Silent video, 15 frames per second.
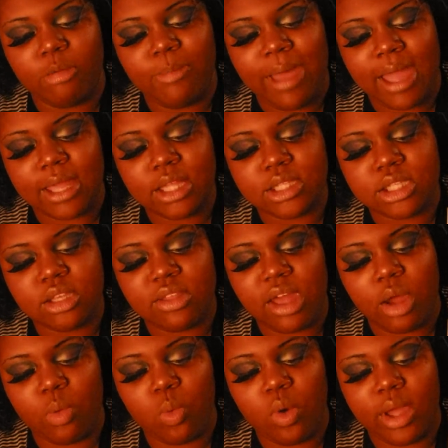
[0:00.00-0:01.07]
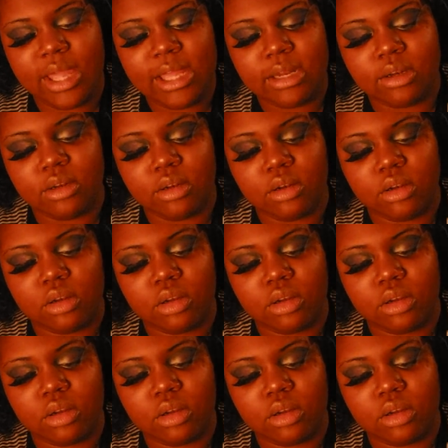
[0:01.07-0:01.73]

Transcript: Go back into that white